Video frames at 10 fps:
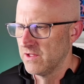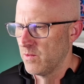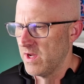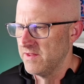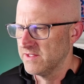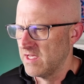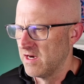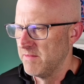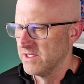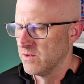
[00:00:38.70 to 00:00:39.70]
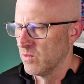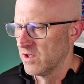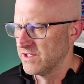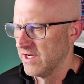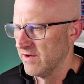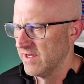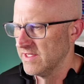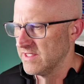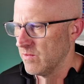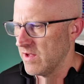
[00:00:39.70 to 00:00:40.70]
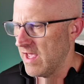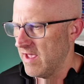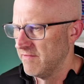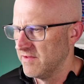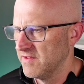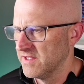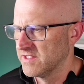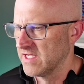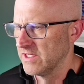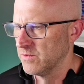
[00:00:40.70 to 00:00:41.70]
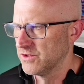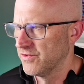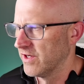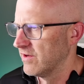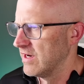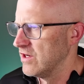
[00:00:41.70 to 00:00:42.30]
So the way this automation works here is that we have this schedule trigger,